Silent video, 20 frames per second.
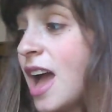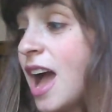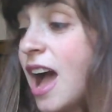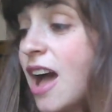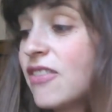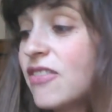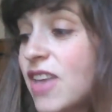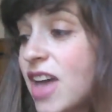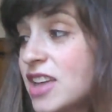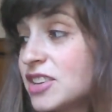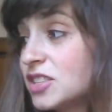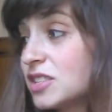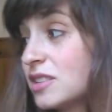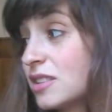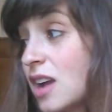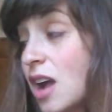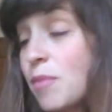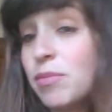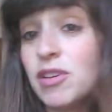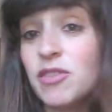And then just a
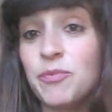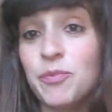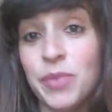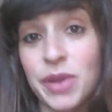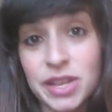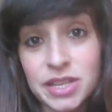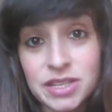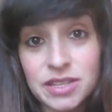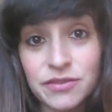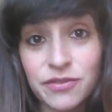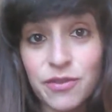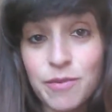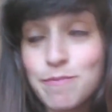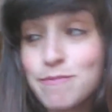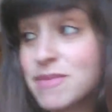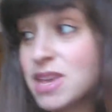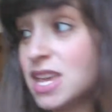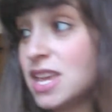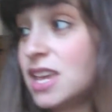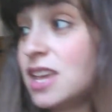couple of bits for
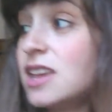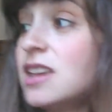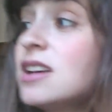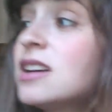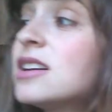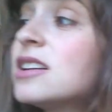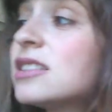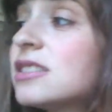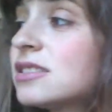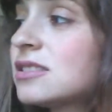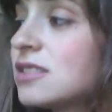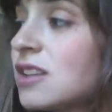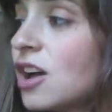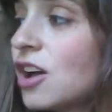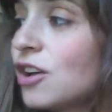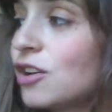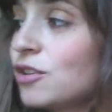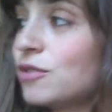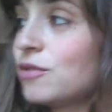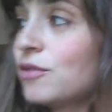me.
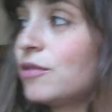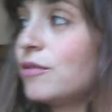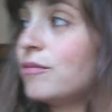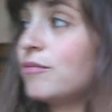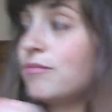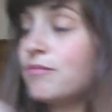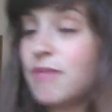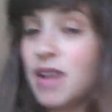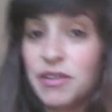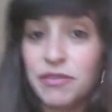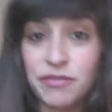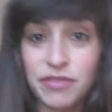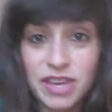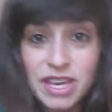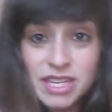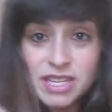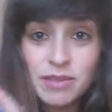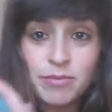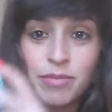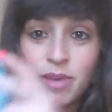So my
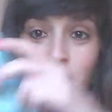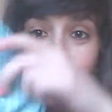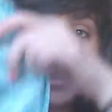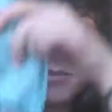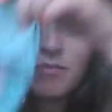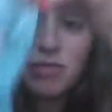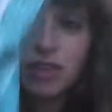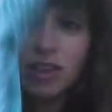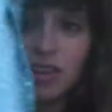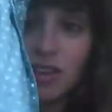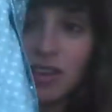feeding bib.